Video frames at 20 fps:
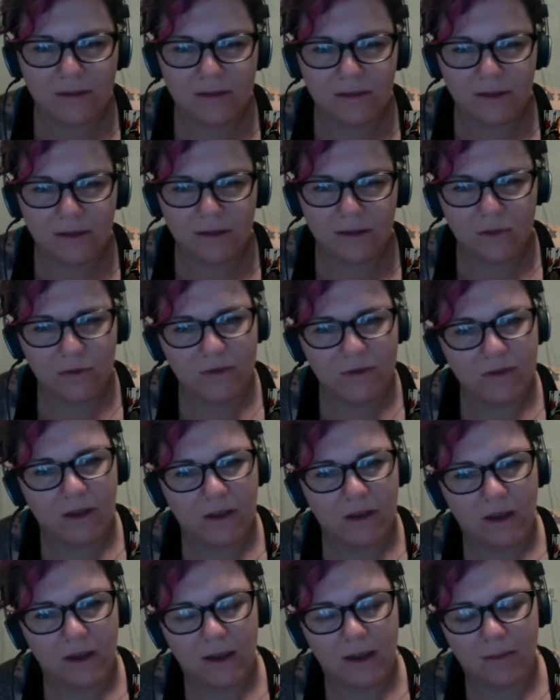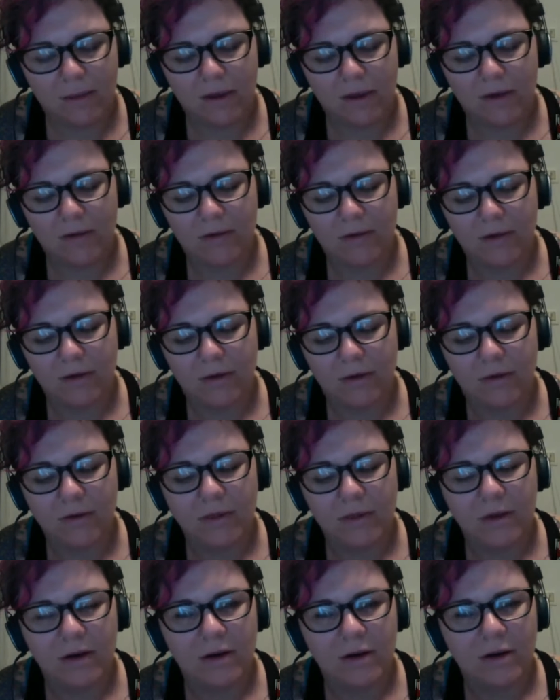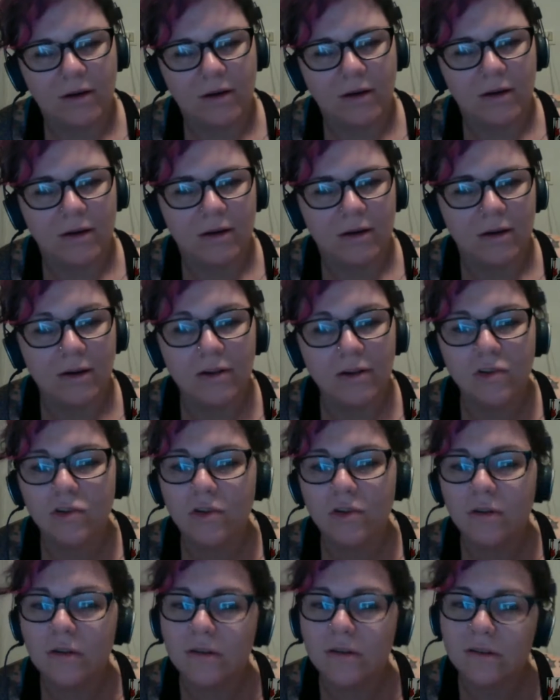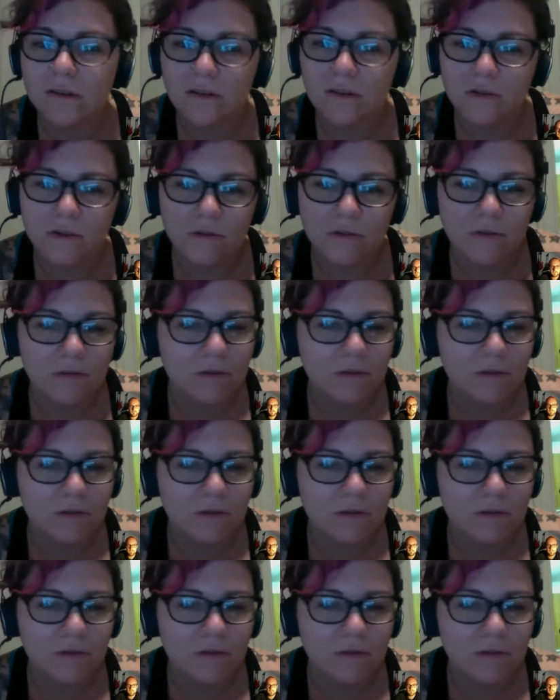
Like she was talking about, there are insurance issues,